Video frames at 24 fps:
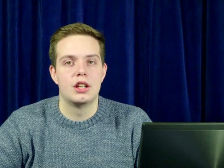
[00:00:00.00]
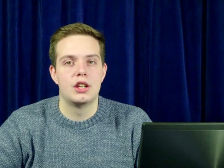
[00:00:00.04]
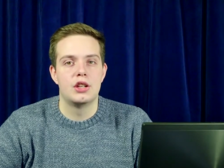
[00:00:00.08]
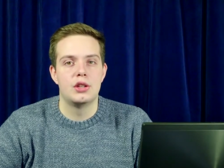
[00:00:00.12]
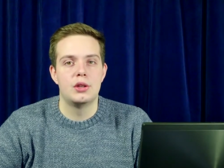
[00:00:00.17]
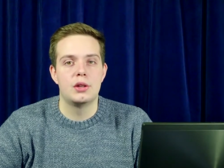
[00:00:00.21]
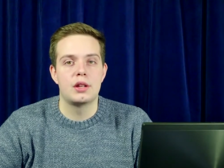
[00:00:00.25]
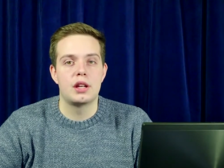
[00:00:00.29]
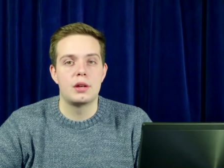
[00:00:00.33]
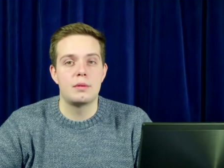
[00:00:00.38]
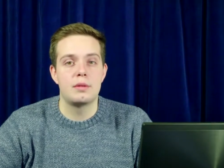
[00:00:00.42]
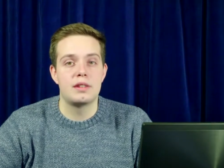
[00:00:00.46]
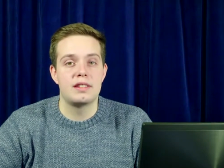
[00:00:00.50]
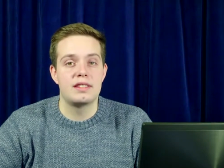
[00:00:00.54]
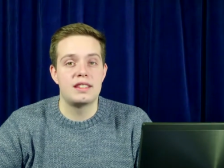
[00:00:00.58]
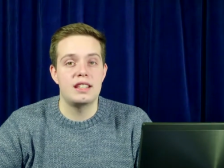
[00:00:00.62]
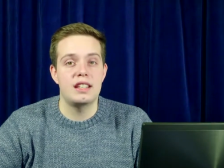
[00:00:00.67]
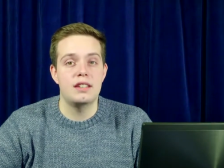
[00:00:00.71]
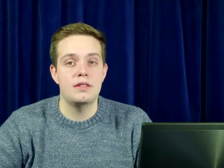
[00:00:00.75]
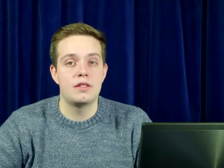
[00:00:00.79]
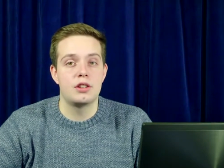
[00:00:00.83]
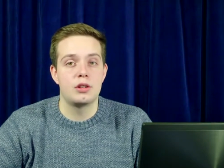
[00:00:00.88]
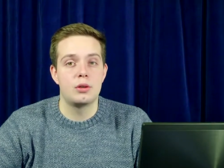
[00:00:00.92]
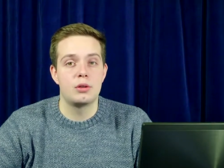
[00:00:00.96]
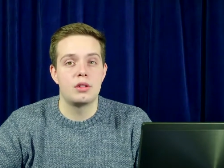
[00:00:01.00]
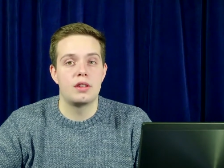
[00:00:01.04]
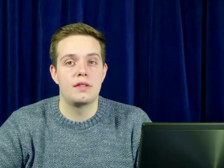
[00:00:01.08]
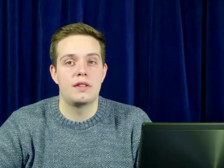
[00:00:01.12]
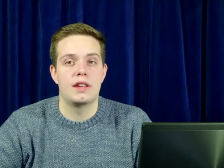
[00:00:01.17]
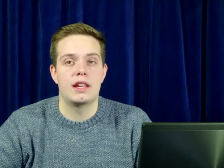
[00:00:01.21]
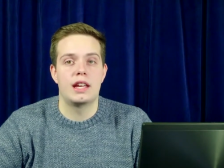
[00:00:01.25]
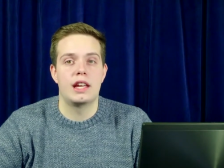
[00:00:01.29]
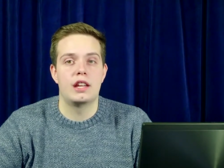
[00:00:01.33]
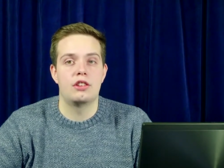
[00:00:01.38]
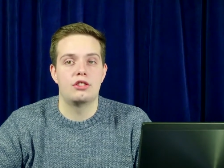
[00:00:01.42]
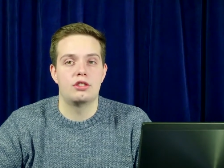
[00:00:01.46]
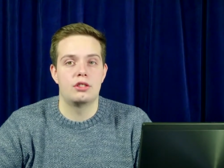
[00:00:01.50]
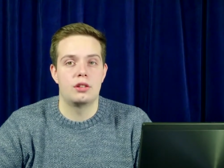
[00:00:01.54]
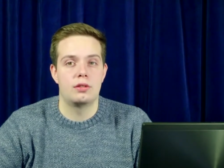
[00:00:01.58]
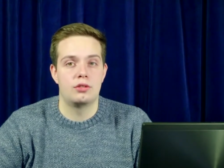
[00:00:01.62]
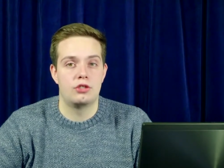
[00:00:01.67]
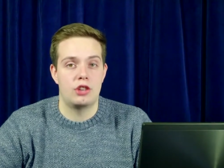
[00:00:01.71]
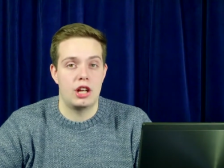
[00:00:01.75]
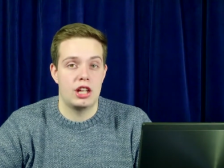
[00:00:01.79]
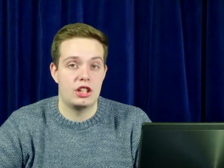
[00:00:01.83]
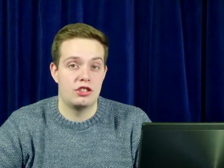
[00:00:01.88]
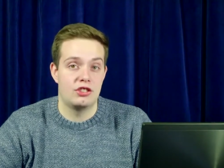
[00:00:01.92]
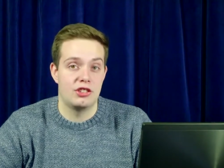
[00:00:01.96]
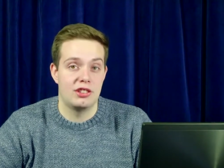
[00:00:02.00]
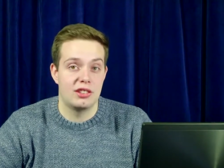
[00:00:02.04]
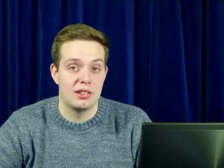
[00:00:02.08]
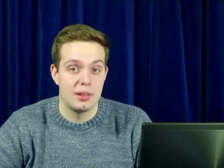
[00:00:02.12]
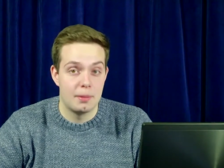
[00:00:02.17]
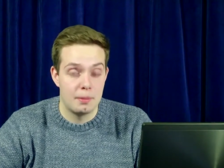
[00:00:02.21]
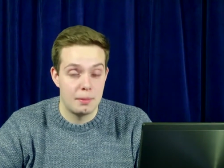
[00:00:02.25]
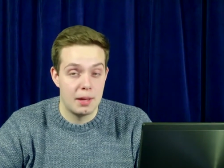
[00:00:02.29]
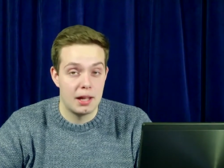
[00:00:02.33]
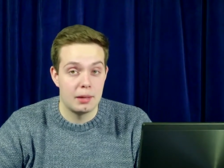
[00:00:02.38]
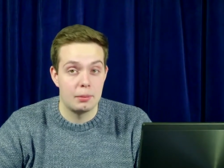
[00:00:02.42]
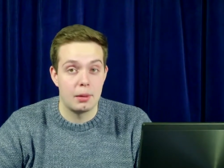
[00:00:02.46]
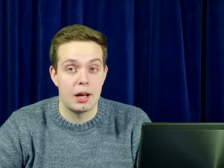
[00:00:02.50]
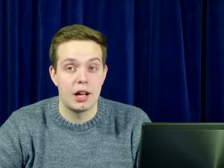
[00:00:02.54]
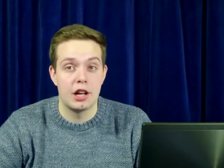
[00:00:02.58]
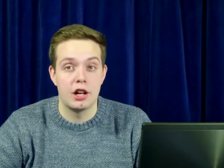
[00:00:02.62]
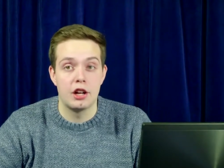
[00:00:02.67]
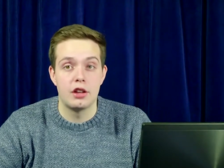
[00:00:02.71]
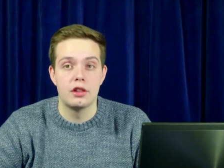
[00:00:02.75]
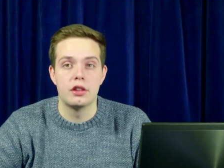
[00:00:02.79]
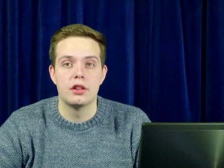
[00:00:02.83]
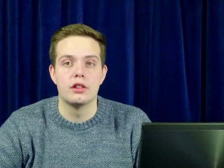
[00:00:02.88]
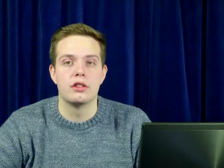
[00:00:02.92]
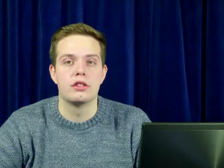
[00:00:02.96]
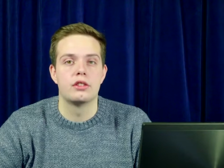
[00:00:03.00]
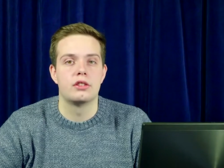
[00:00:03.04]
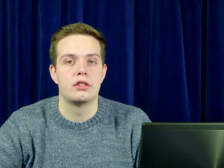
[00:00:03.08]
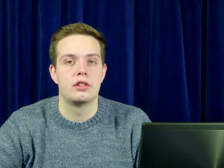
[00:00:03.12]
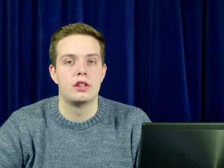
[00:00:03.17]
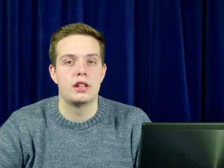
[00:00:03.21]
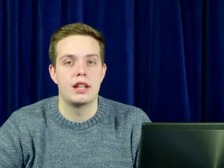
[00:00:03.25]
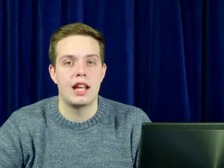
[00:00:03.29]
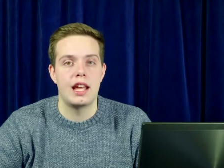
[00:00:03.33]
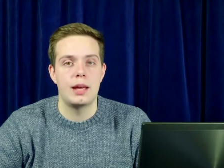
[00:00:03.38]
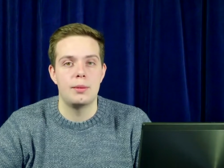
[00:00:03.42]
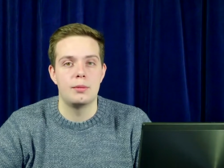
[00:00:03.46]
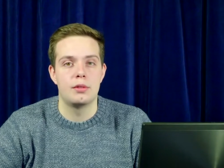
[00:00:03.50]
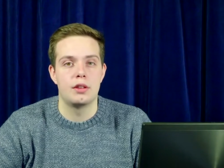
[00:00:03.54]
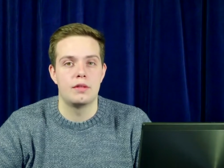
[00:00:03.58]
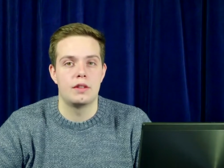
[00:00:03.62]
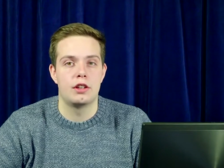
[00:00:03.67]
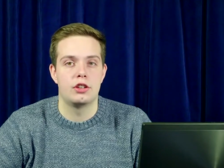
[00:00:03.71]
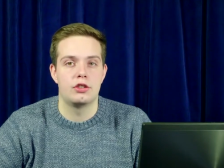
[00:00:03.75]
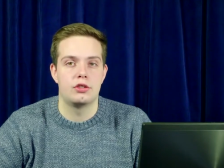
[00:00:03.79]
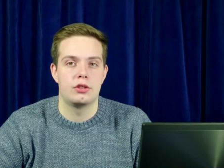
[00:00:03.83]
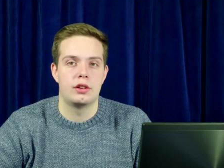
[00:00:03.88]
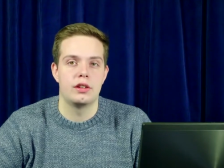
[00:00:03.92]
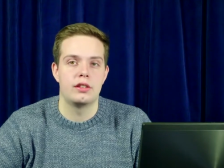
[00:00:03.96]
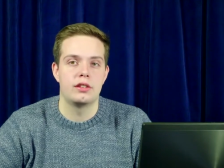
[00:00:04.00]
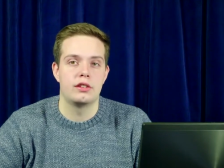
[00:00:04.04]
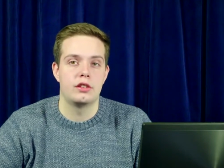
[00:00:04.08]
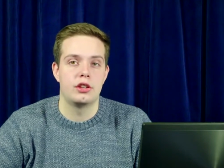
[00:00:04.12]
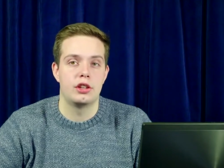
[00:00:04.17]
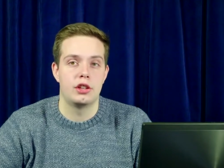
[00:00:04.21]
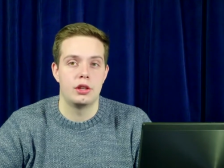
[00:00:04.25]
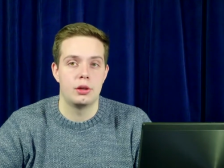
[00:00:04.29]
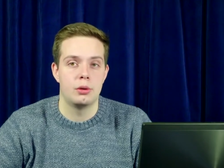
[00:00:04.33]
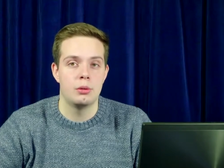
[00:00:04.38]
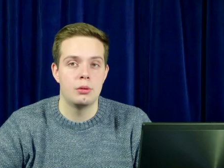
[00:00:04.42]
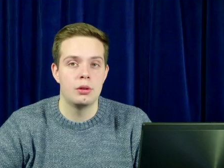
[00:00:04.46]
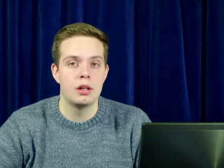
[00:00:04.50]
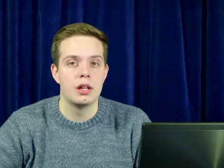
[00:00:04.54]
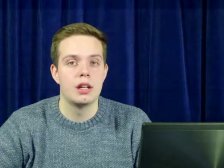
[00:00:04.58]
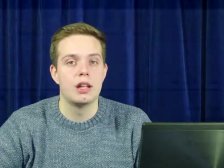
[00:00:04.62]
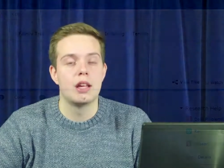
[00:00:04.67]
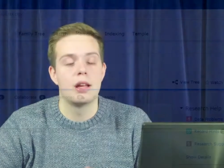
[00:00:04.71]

You can receive a notification of changes made by others to names of interest to you